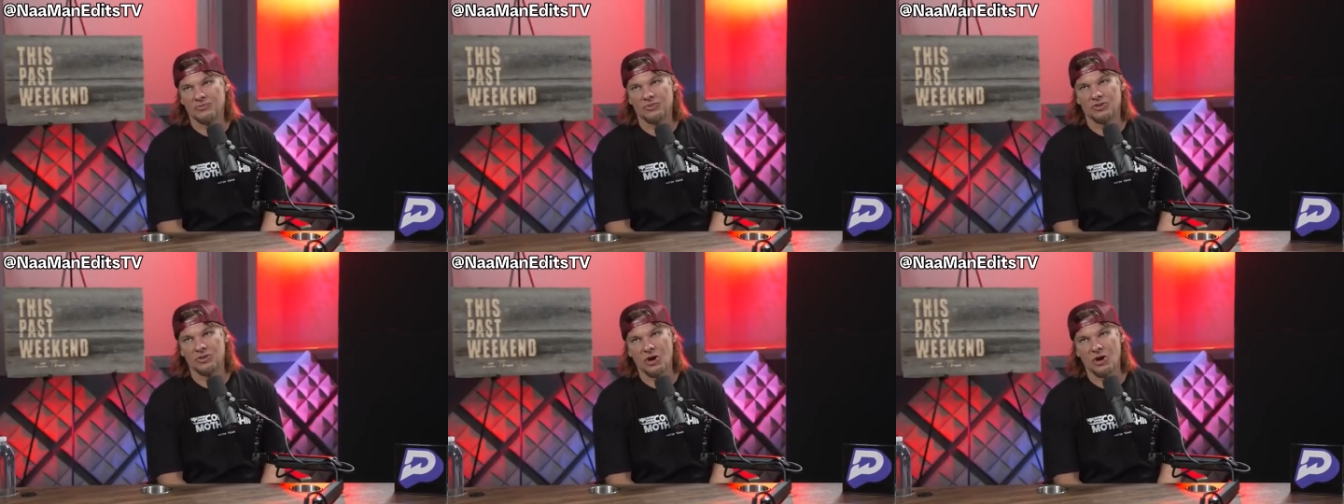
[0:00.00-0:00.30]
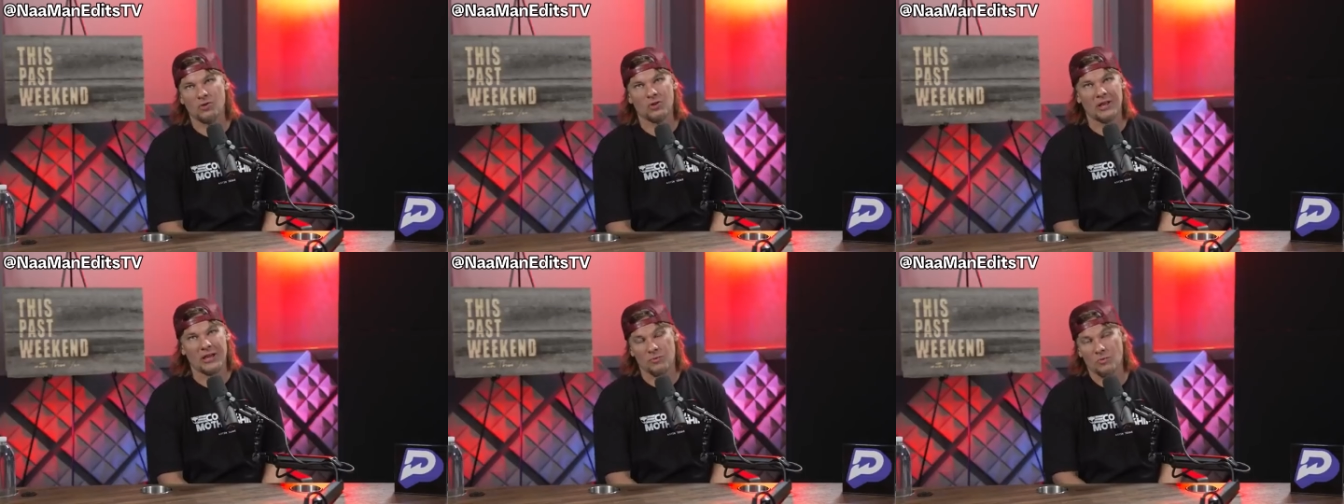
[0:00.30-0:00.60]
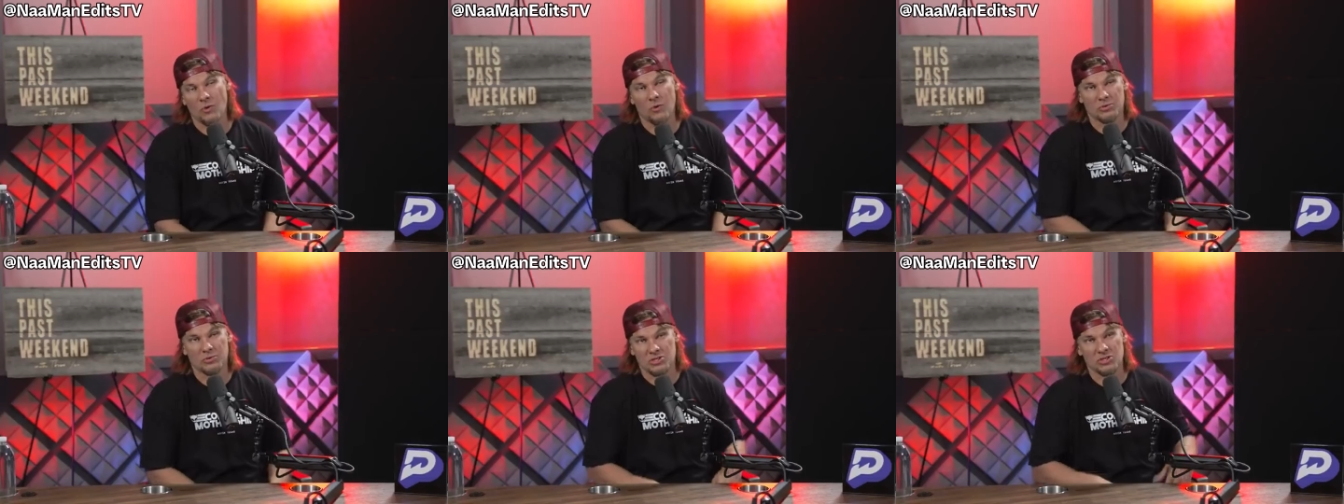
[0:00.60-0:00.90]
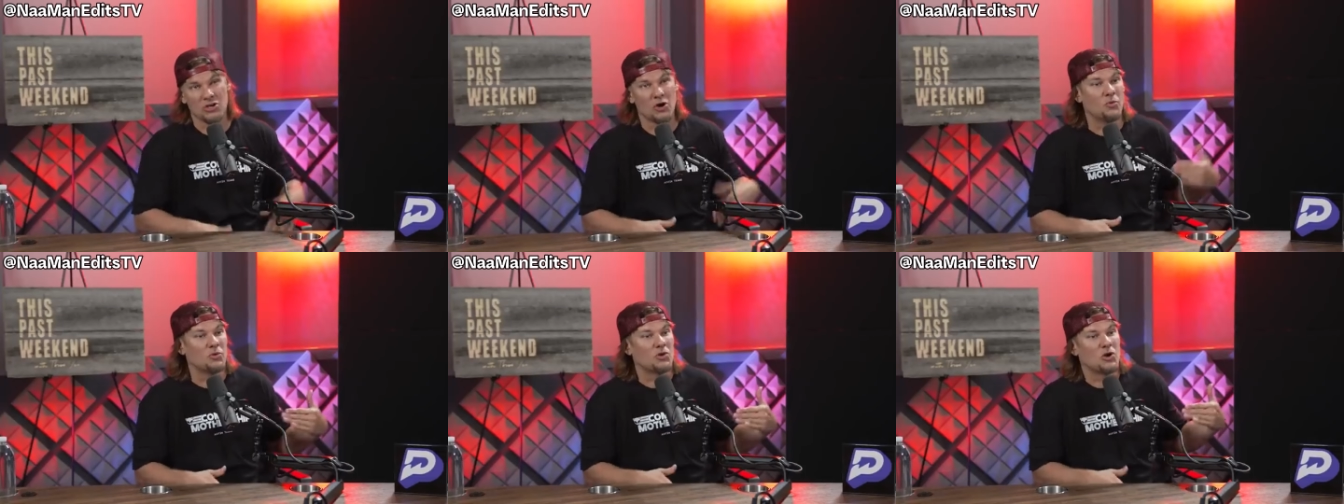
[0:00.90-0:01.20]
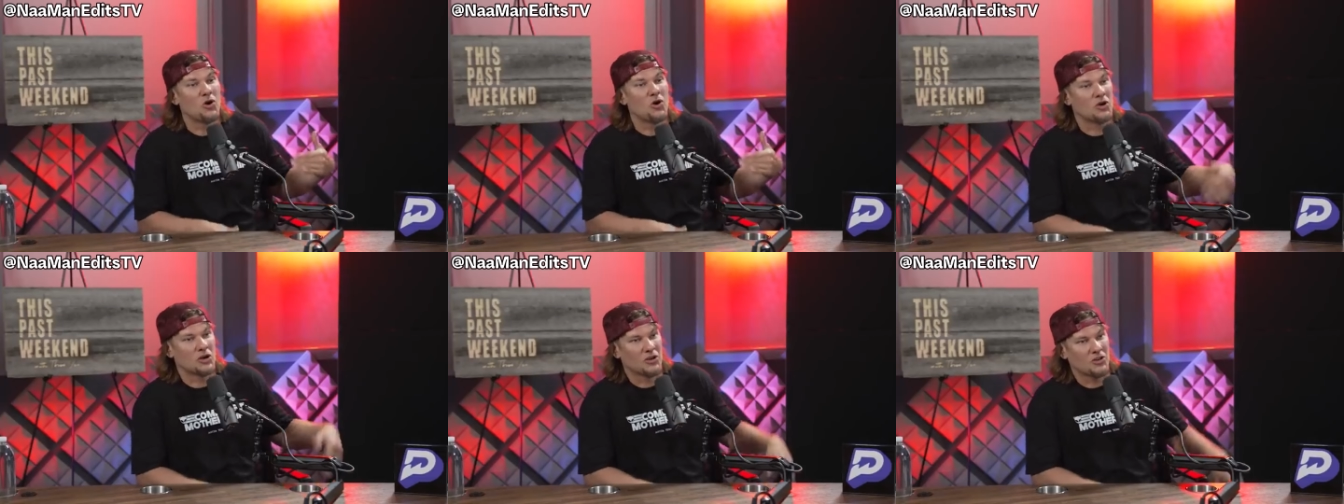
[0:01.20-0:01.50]
know like what was
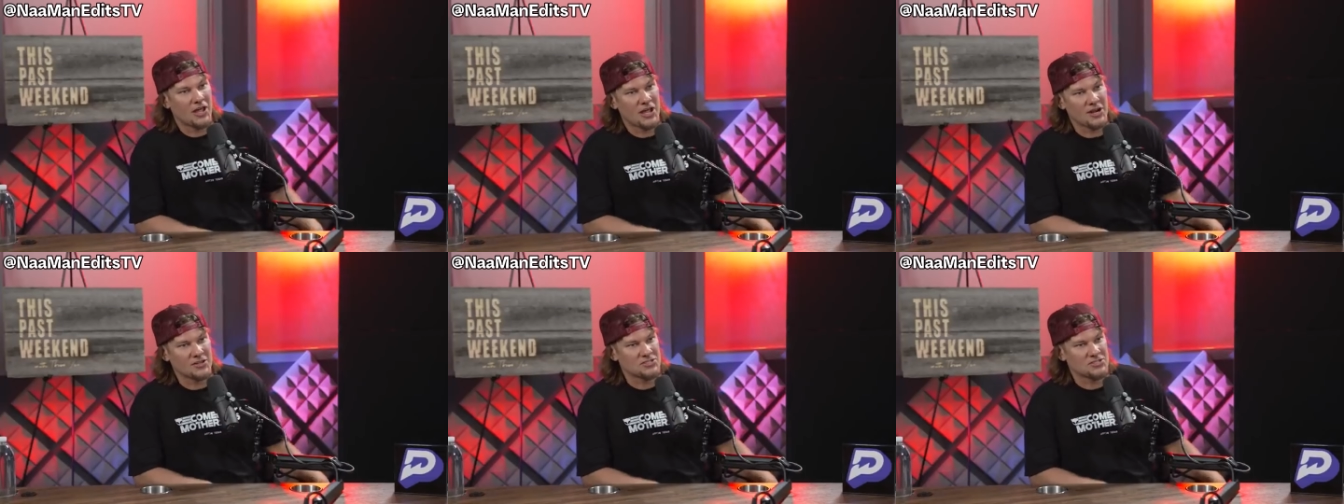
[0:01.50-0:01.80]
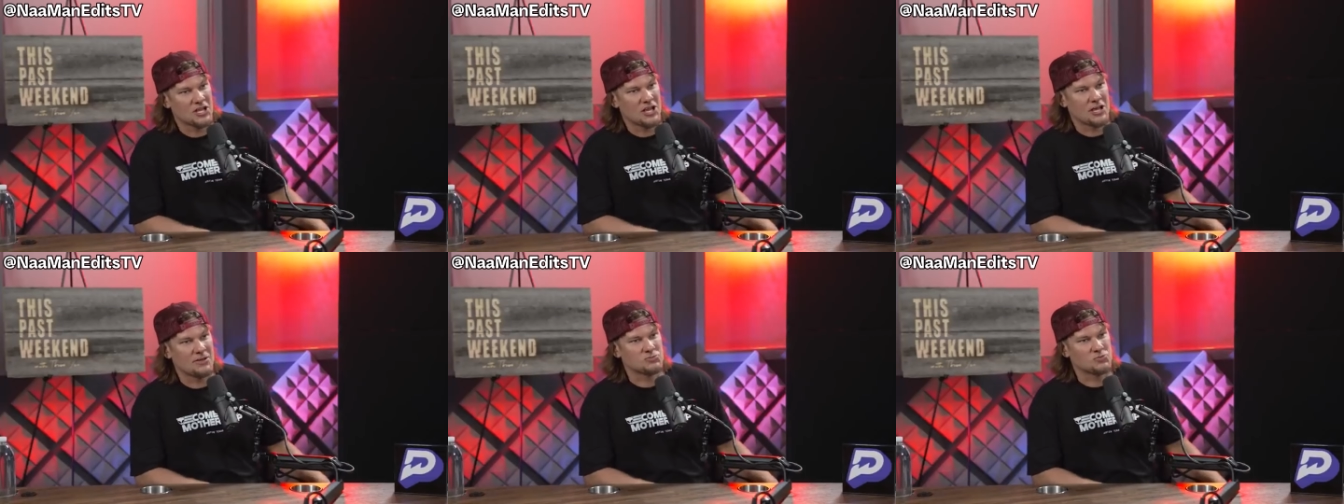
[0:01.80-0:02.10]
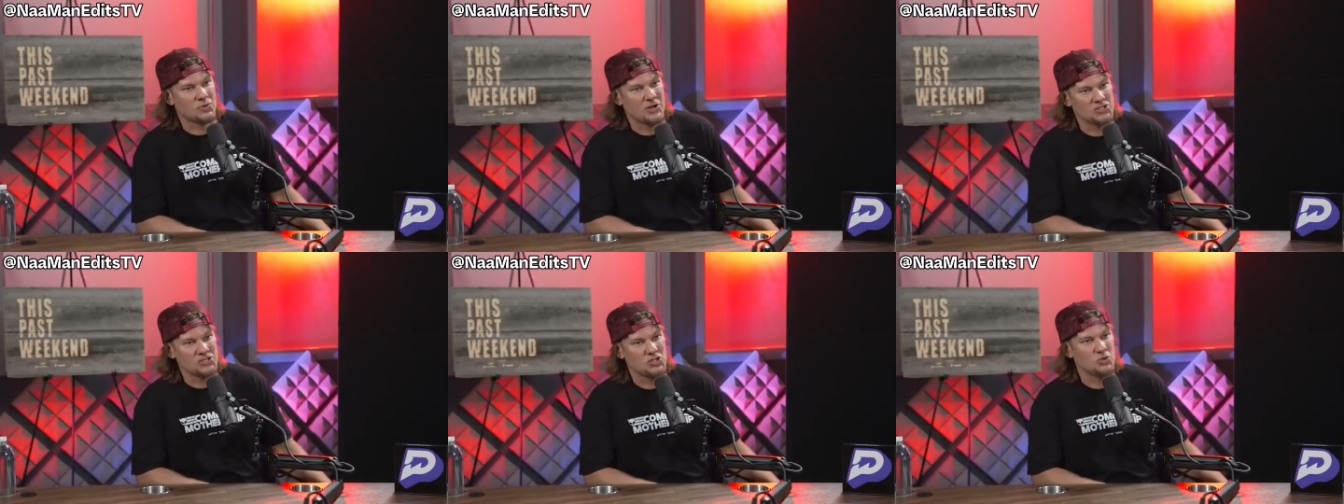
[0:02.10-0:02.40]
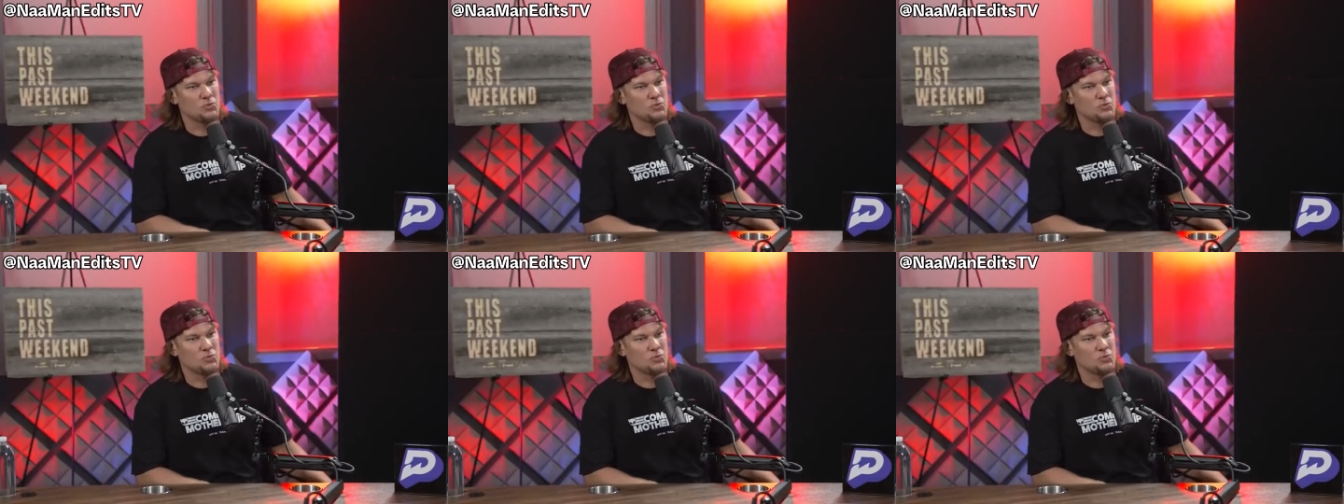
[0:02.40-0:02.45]
going on a lot of times, right?